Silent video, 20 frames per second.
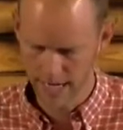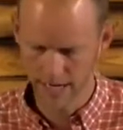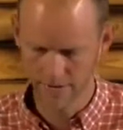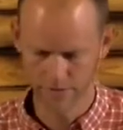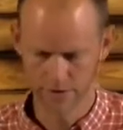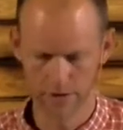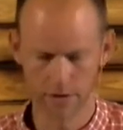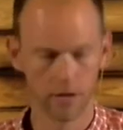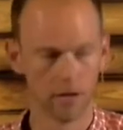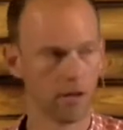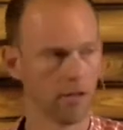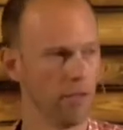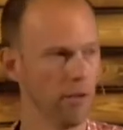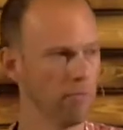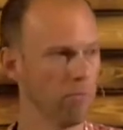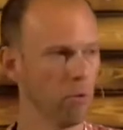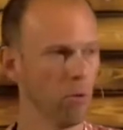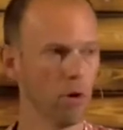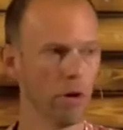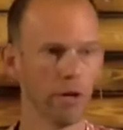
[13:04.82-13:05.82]
David,
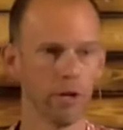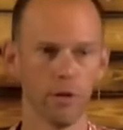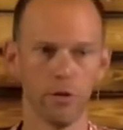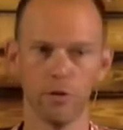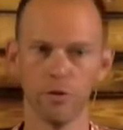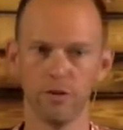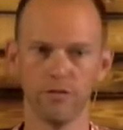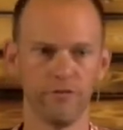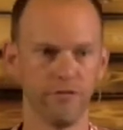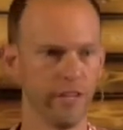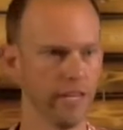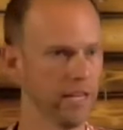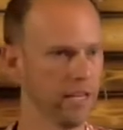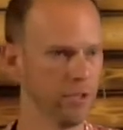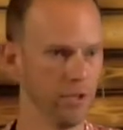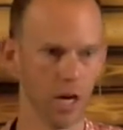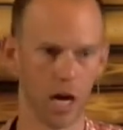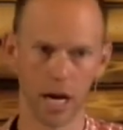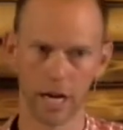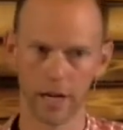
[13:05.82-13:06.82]
the boy who
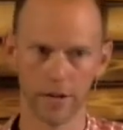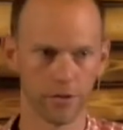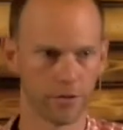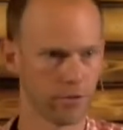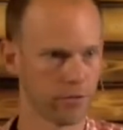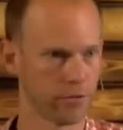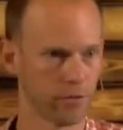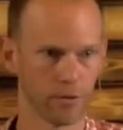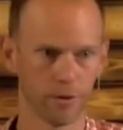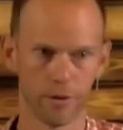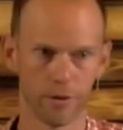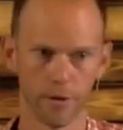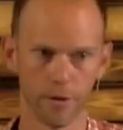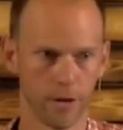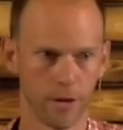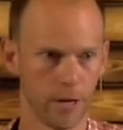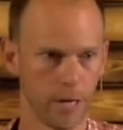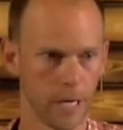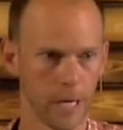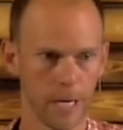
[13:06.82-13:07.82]
defeated giants,
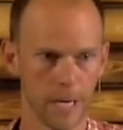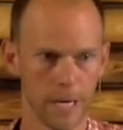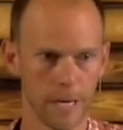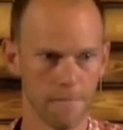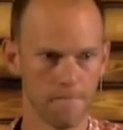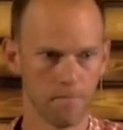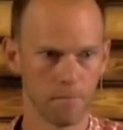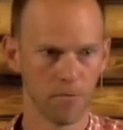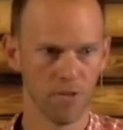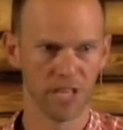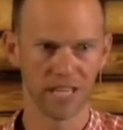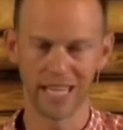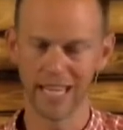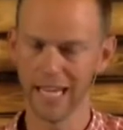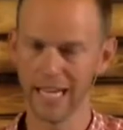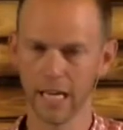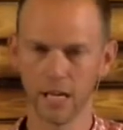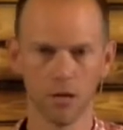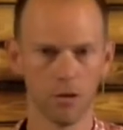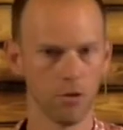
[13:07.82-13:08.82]
the
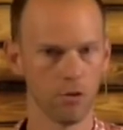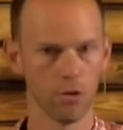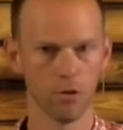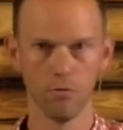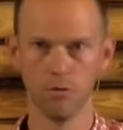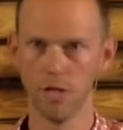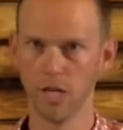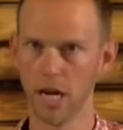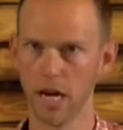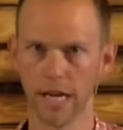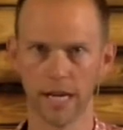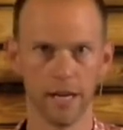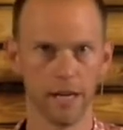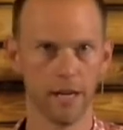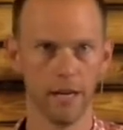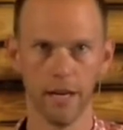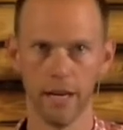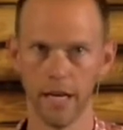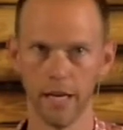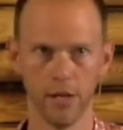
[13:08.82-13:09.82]
king who united
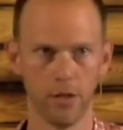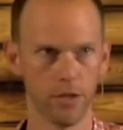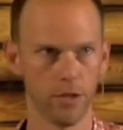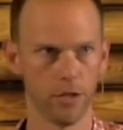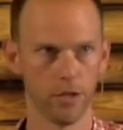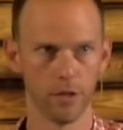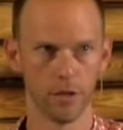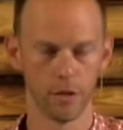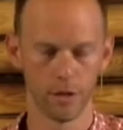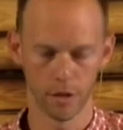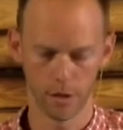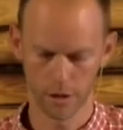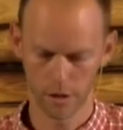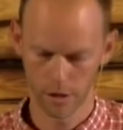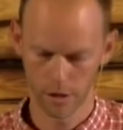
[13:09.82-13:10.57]
a nation,